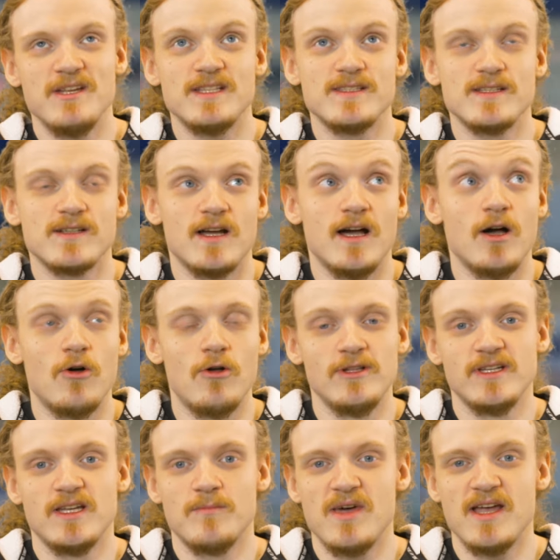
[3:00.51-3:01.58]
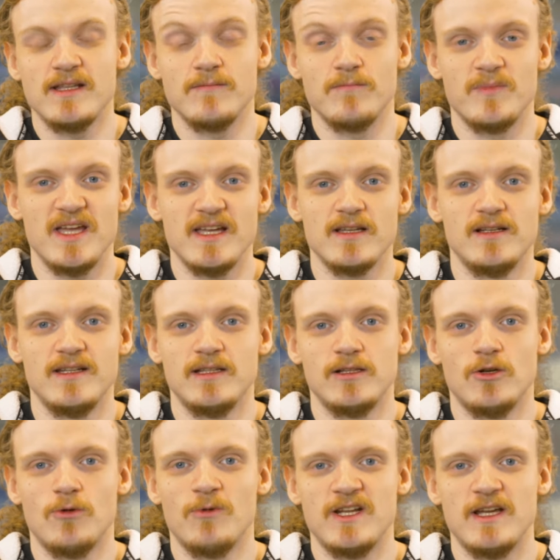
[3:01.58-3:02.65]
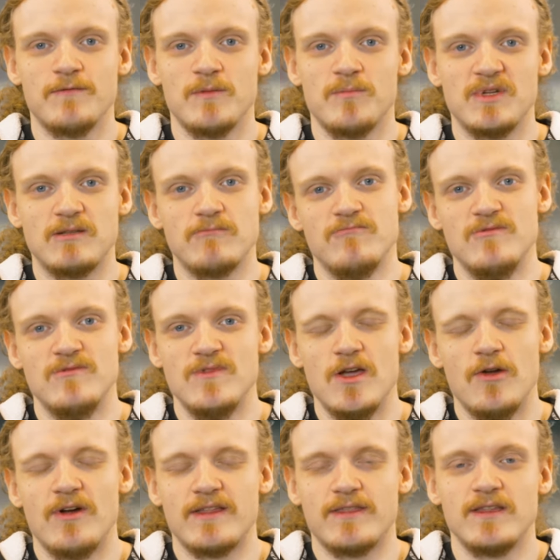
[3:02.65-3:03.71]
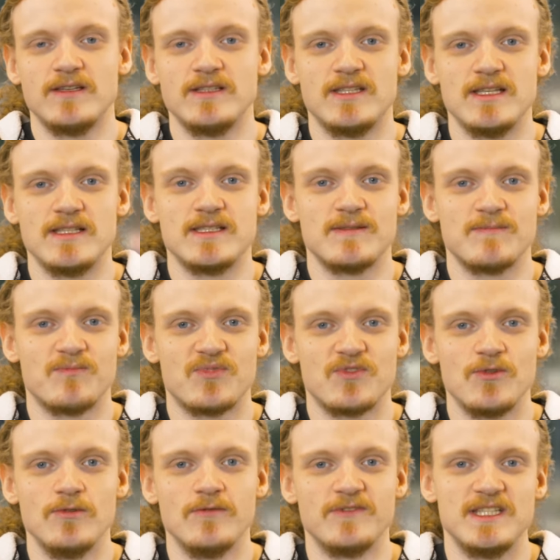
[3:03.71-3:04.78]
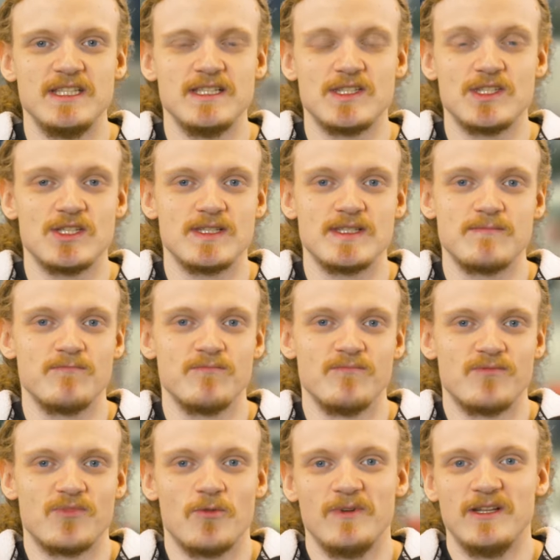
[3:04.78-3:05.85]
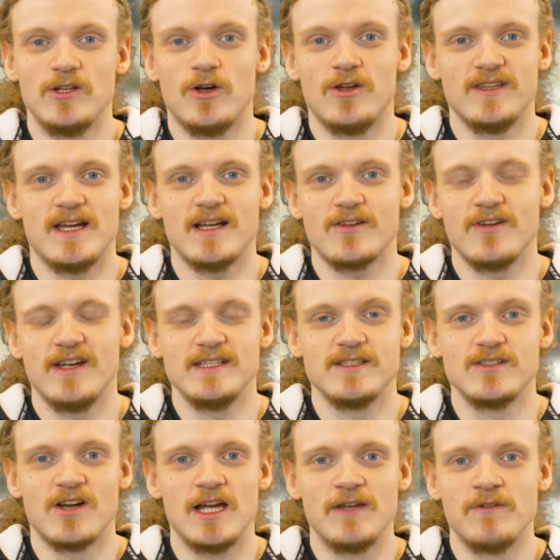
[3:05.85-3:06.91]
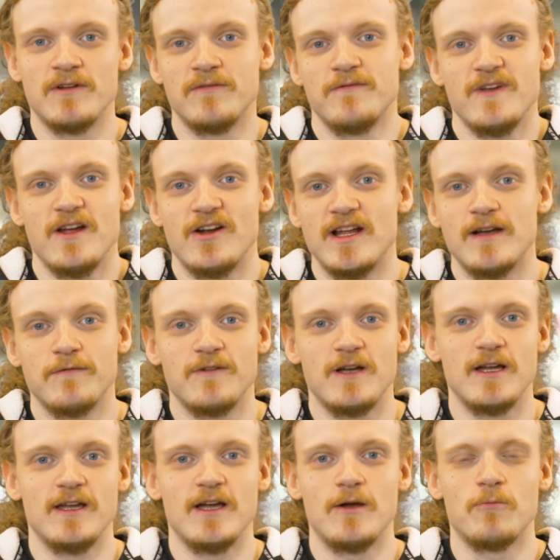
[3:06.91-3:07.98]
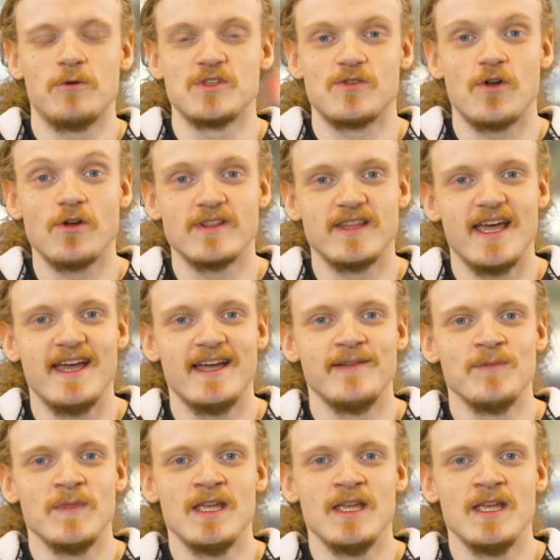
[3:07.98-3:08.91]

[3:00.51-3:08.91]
it's the car holding him back a little or whatever, but no, I think this proved he's just probably not that great a driver. Fair enough, I was wrong there.